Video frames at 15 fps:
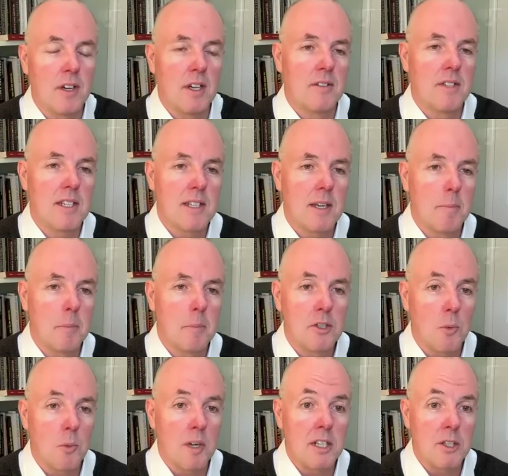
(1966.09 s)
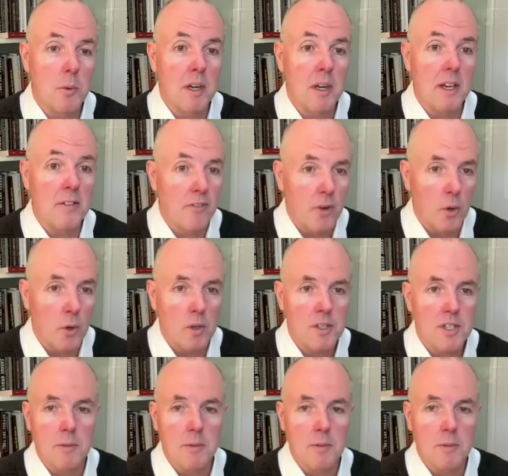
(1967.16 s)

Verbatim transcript: uh, December 2024.